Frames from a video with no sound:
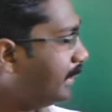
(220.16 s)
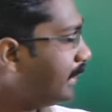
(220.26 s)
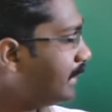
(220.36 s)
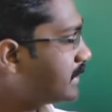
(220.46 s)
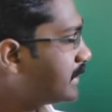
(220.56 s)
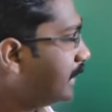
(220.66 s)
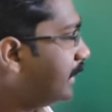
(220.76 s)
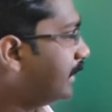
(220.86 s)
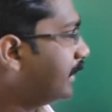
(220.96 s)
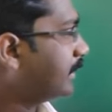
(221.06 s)
B
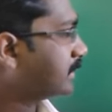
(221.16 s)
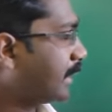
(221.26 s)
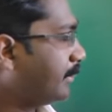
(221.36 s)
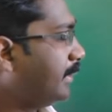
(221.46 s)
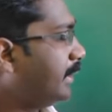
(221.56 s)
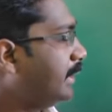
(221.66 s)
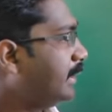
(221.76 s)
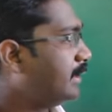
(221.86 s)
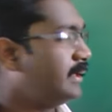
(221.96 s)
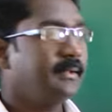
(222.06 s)
C sorry B
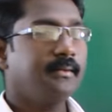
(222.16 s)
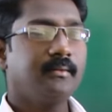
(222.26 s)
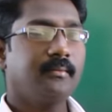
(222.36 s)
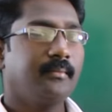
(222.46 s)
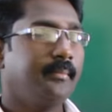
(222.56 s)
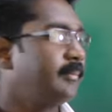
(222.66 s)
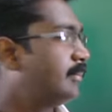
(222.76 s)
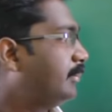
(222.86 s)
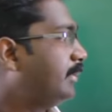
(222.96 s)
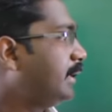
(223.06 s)
D.
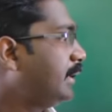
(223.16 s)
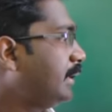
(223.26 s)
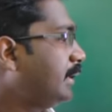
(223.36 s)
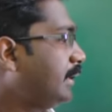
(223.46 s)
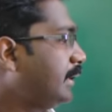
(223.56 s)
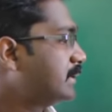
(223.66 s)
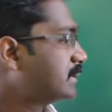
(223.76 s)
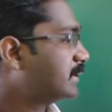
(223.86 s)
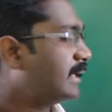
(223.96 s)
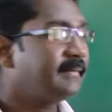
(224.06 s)
B D is
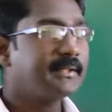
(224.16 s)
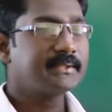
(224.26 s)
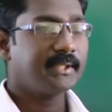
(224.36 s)
seven